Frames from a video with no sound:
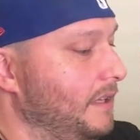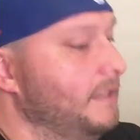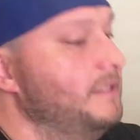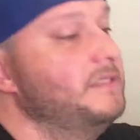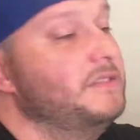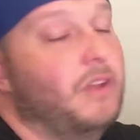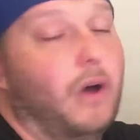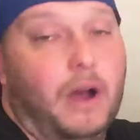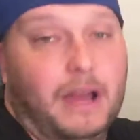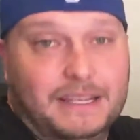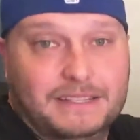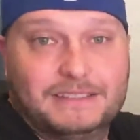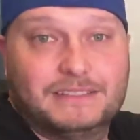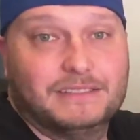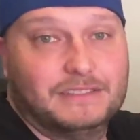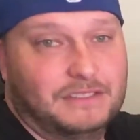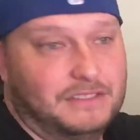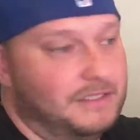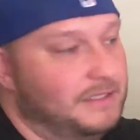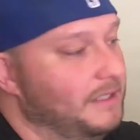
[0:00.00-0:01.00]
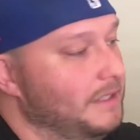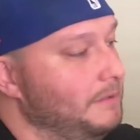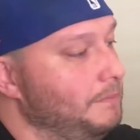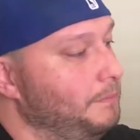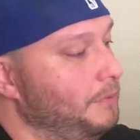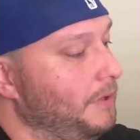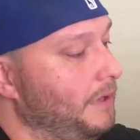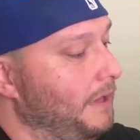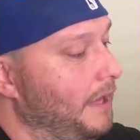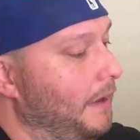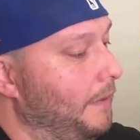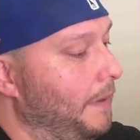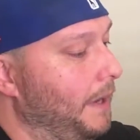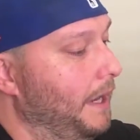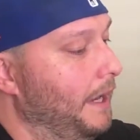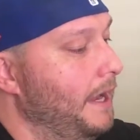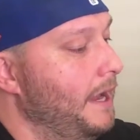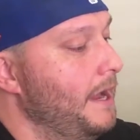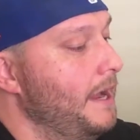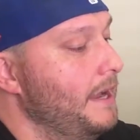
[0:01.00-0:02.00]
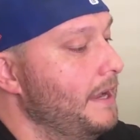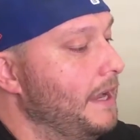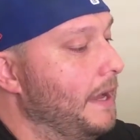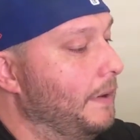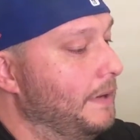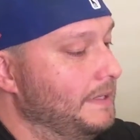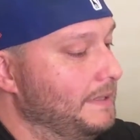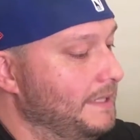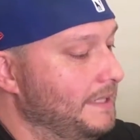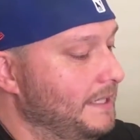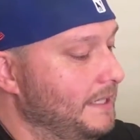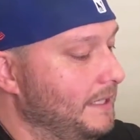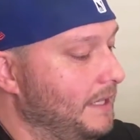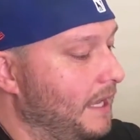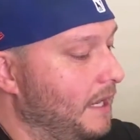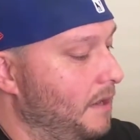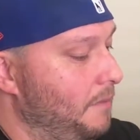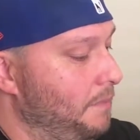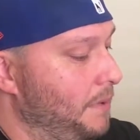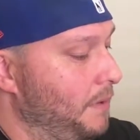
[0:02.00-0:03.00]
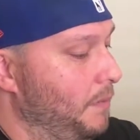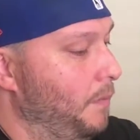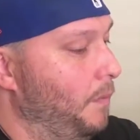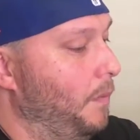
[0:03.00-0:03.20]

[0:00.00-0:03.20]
nice, just let's put it that way. Now, I did get a bit